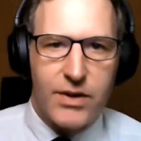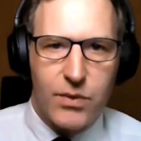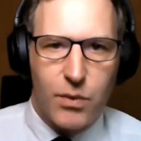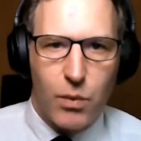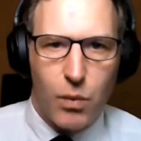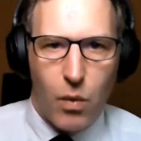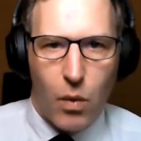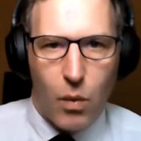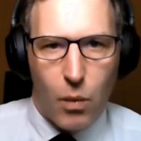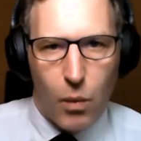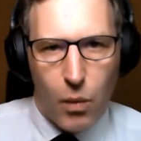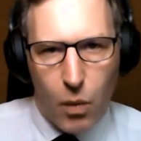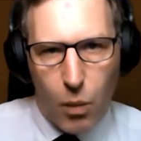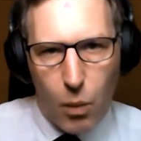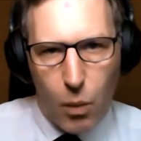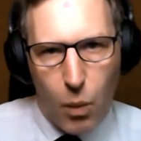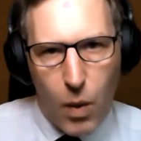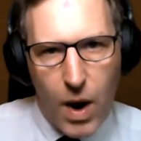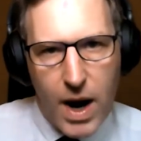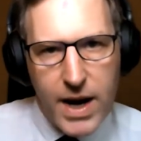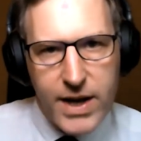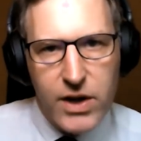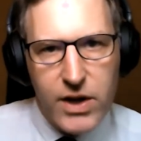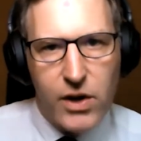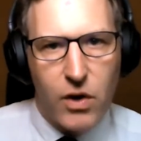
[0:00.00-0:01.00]
and
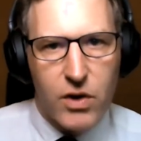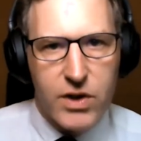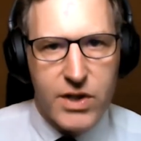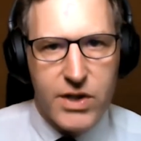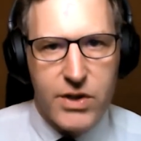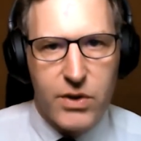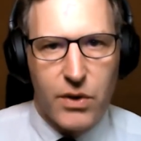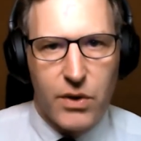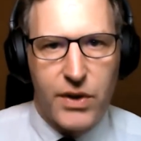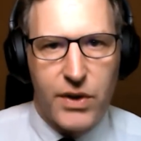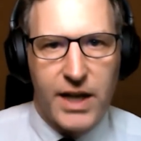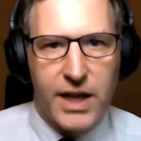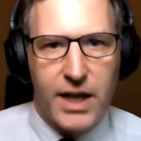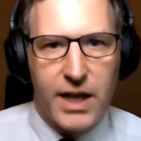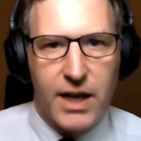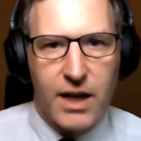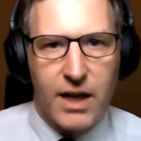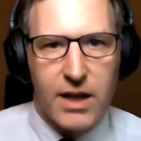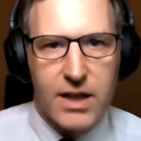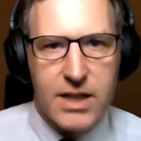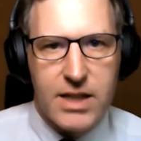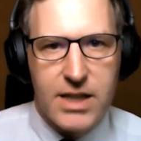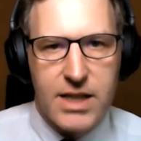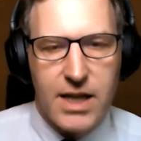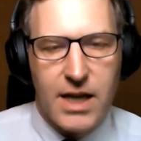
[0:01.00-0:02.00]
where you got in your thinking
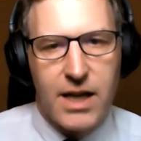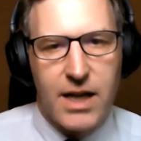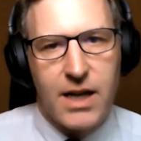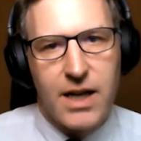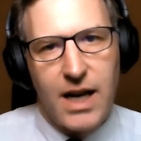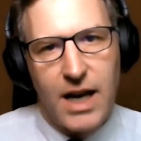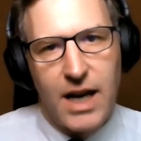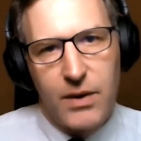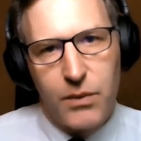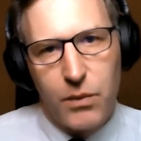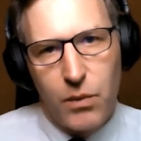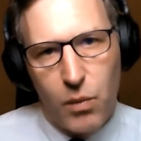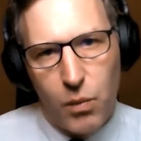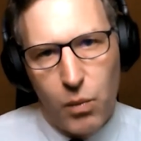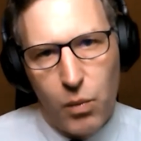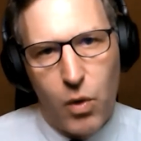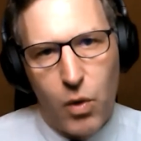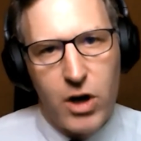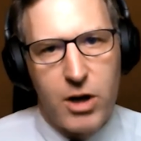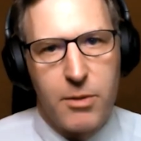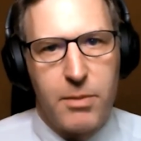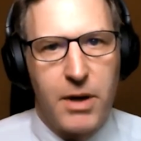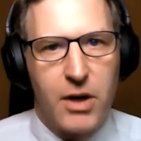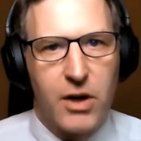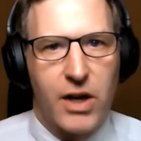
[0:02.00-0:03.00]
last year and
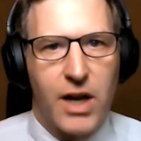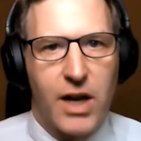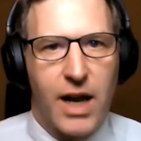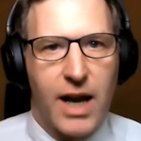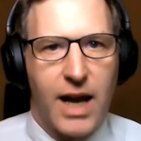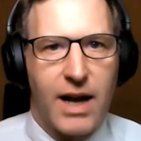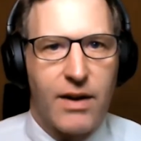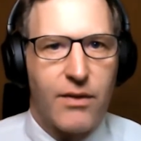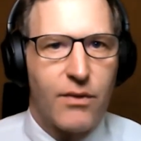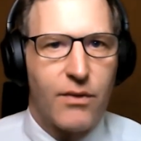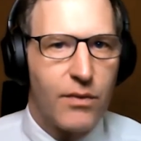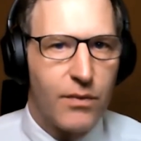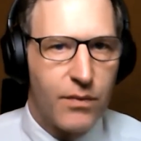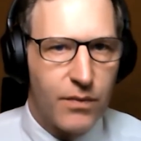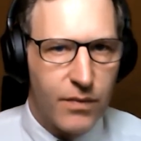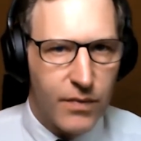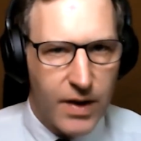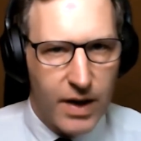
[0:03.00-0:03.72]
what you'd be looking at,